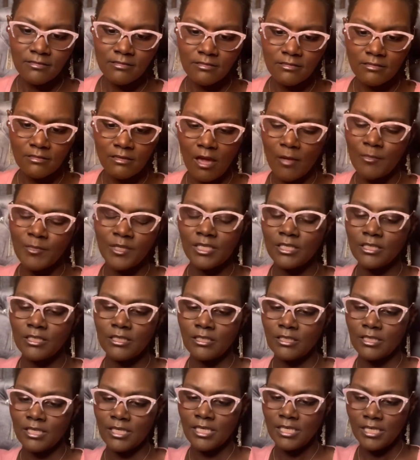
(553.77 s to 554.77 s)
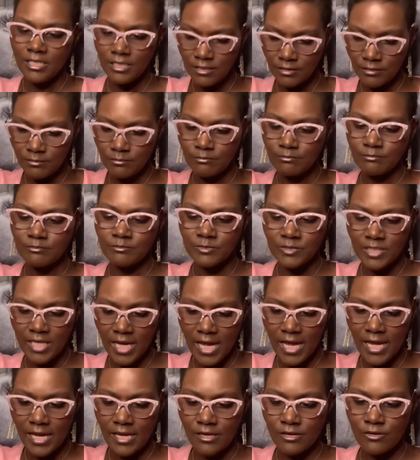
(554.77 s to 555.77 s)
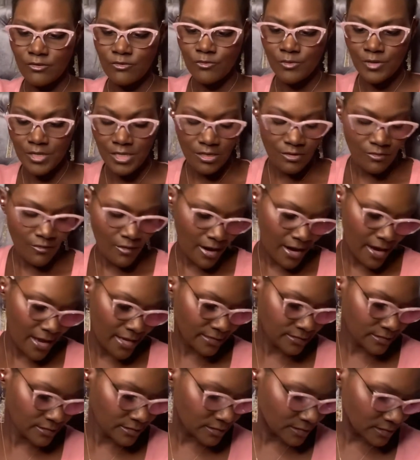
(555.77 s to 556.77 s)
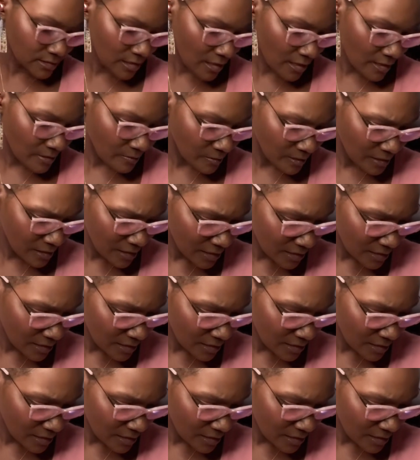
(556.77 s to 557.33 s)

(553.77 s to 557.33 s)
I mean, M. Dot green grass. Sorry, where did I get